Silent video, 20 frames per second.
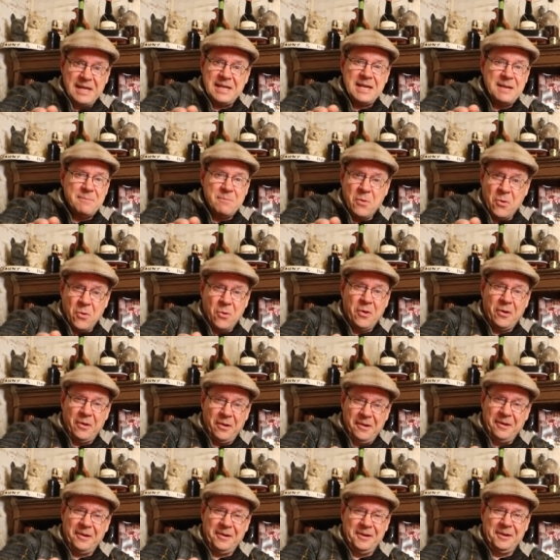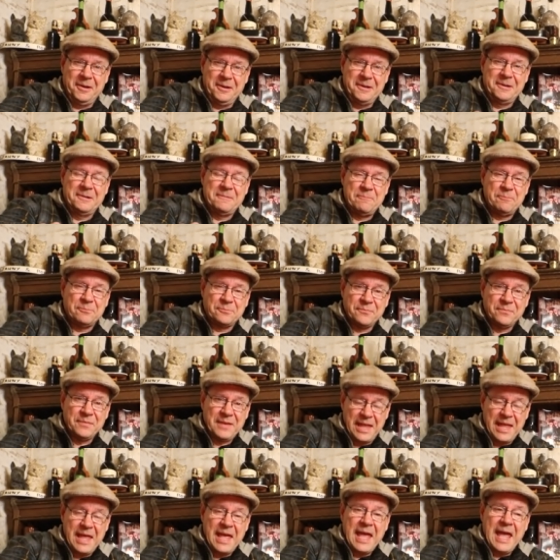anymore.
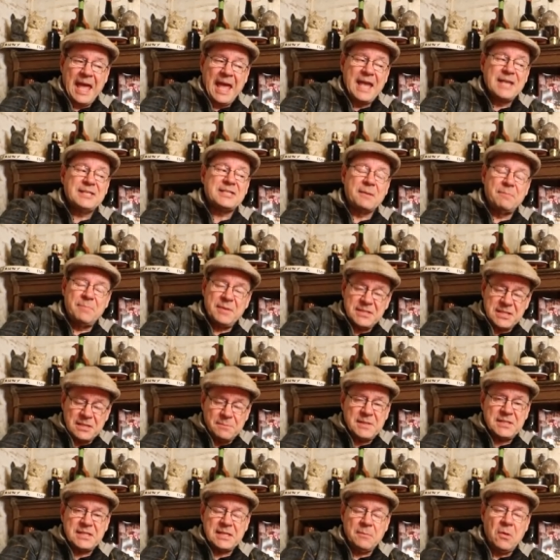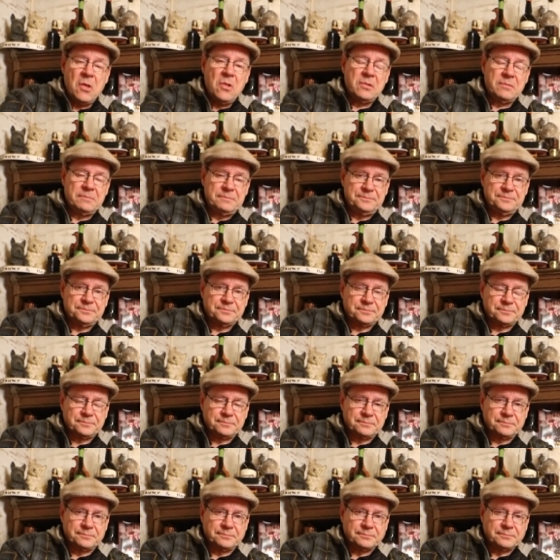it's a busy, busy malt.
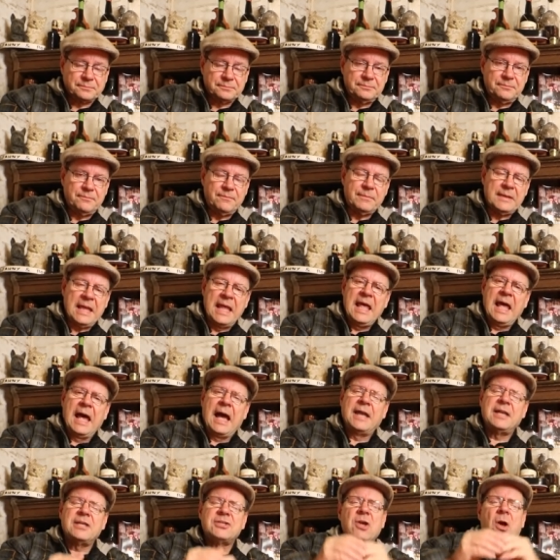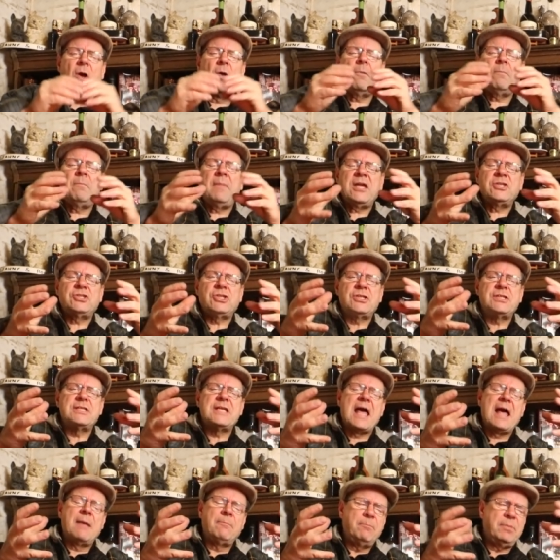And it's all measured
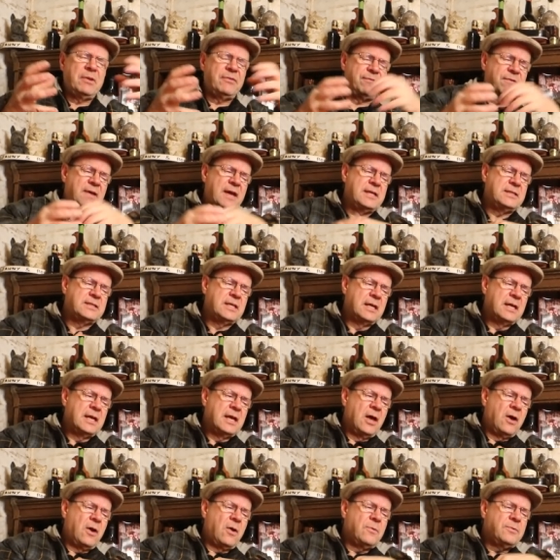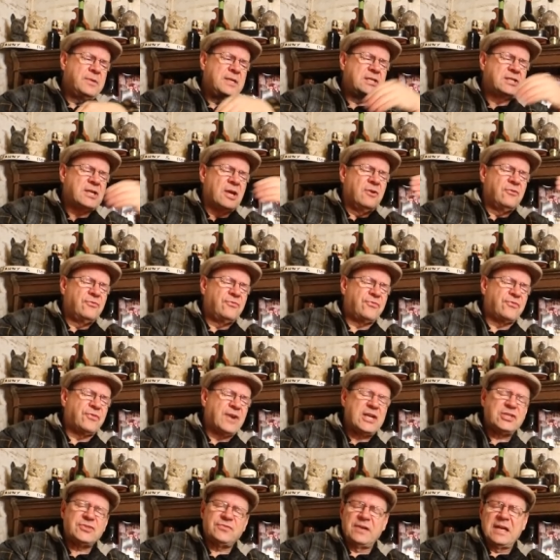and amplified. All these
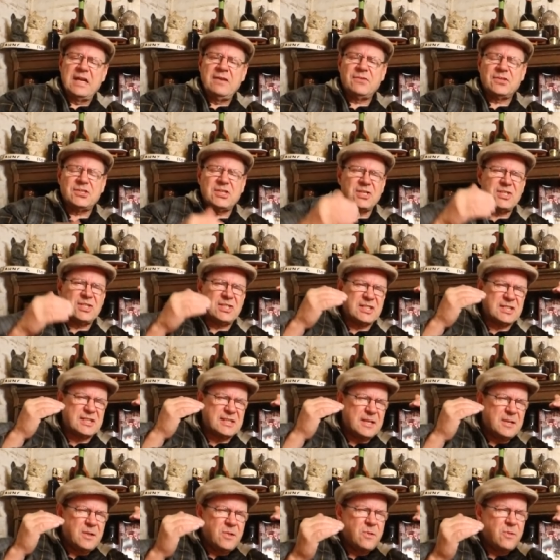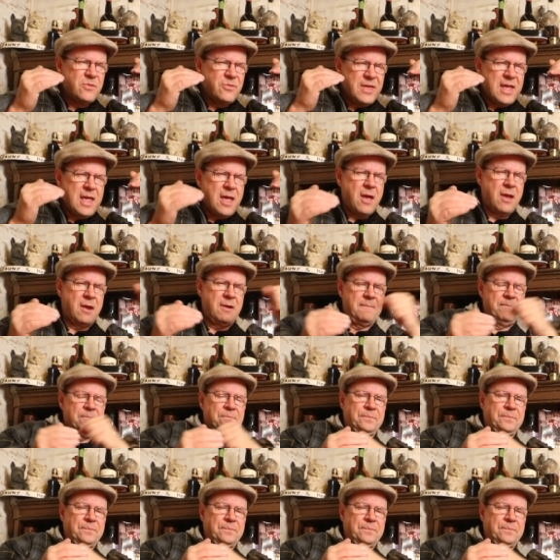fresh flavours are still there